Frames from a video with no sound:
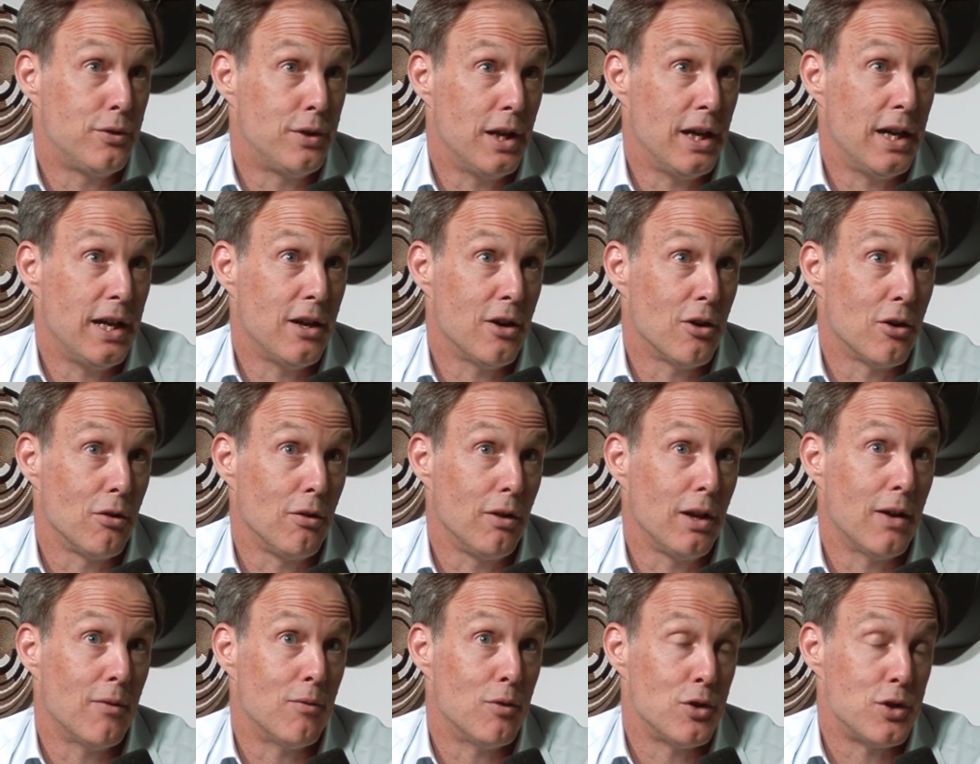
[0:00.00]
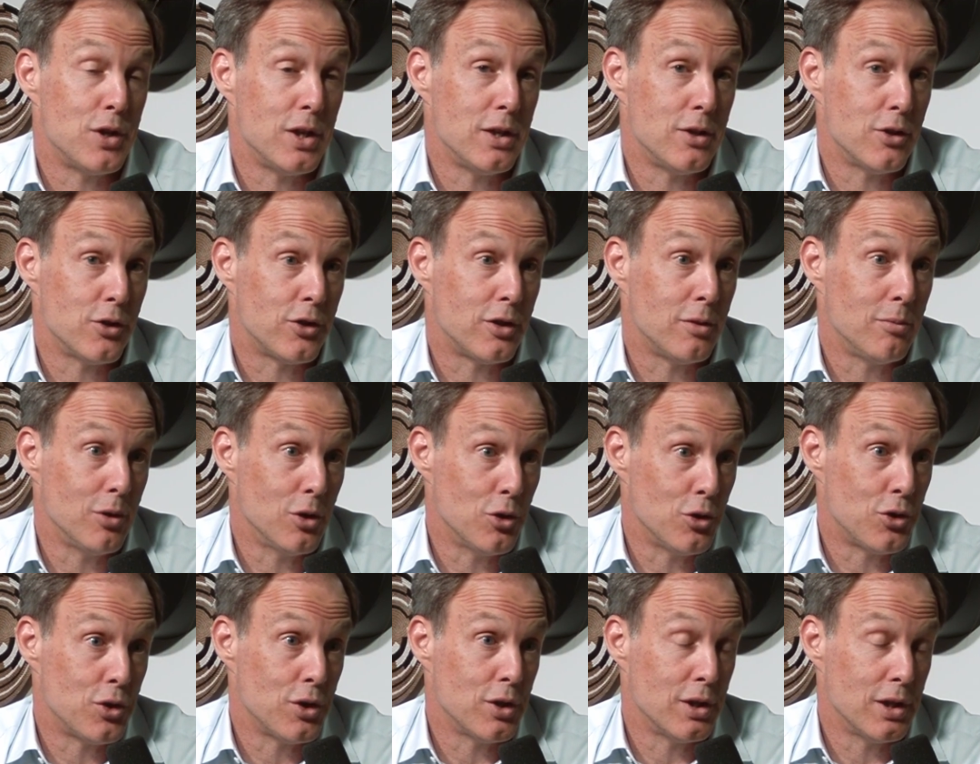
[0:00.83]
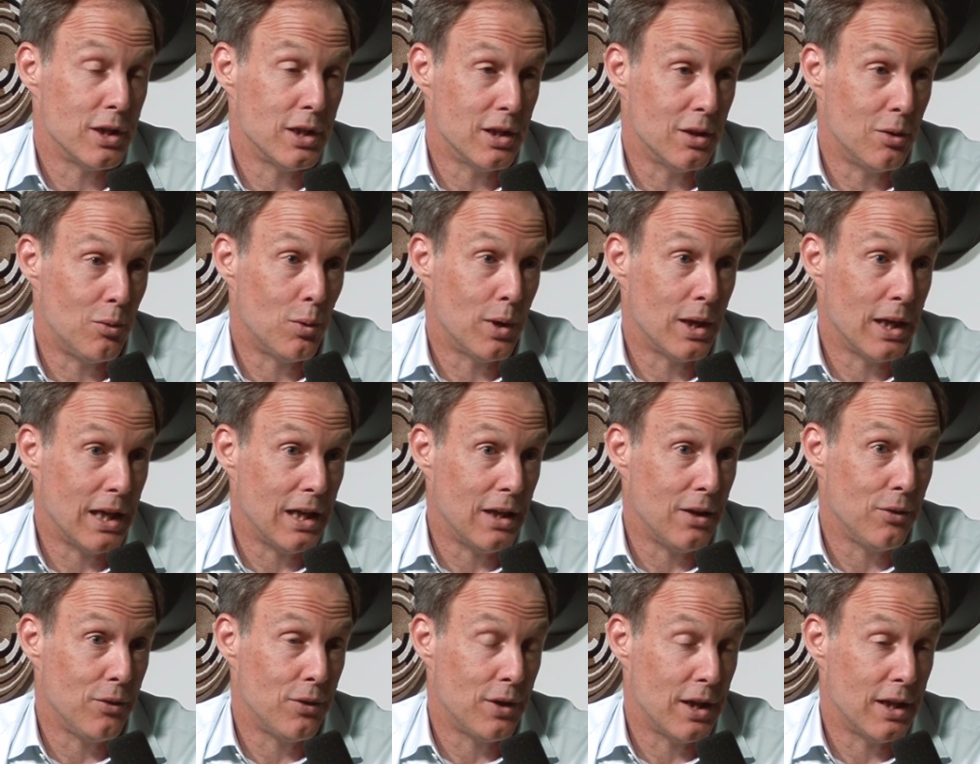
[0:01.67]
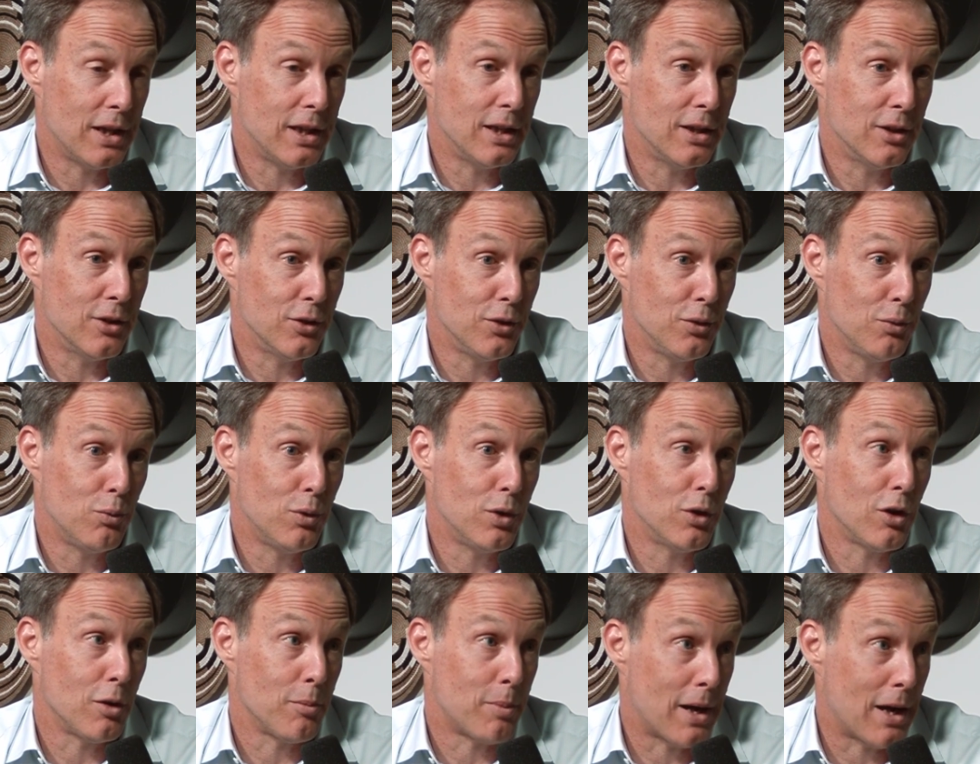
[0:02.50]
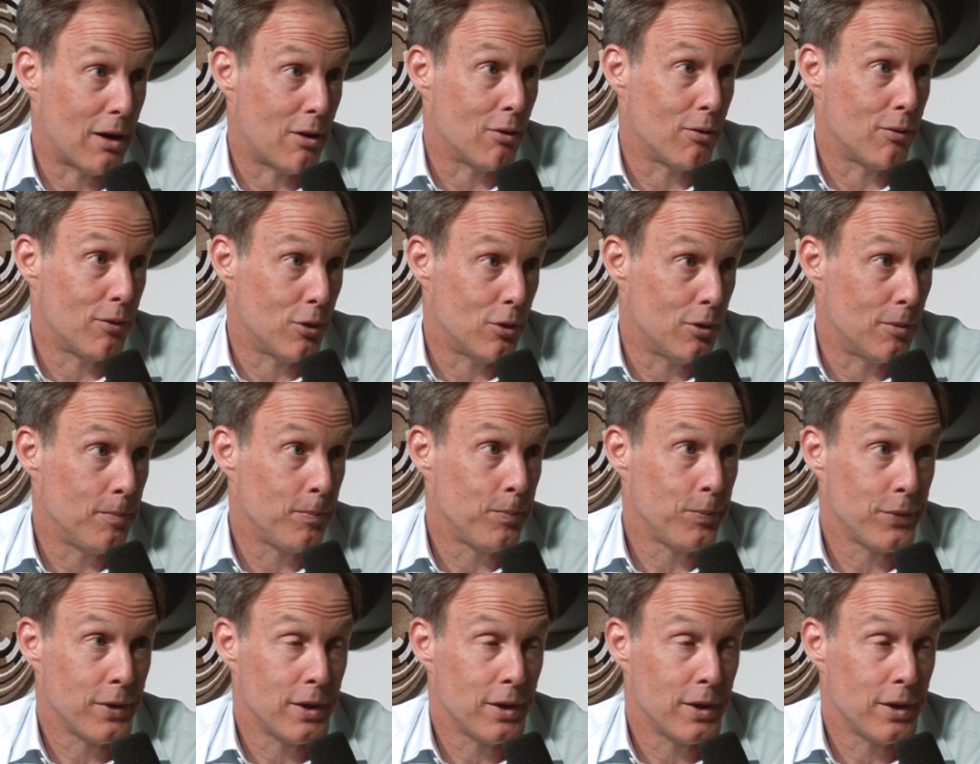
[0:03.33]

they are leveraging distribution in a way that is really powerful.